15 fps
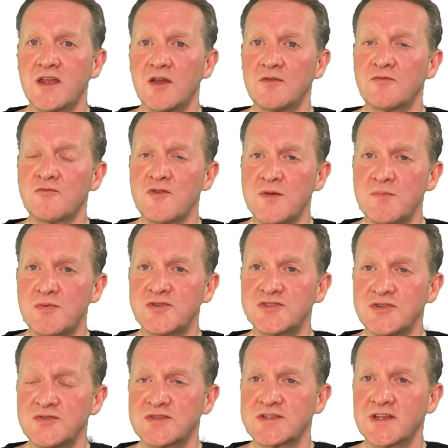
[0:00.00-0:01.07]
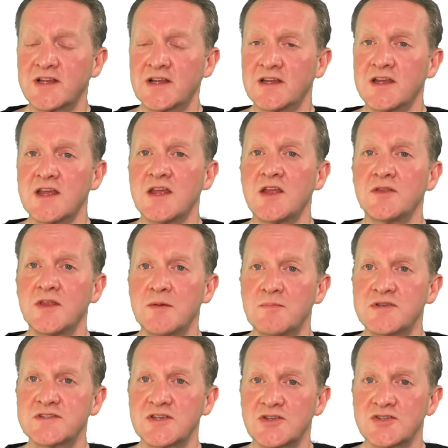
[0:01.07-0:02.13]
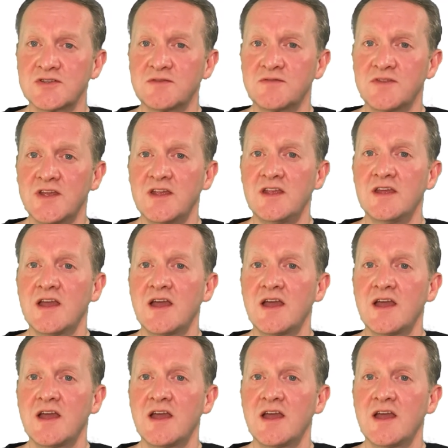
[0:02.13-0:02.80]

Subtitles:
of reproducing the position of the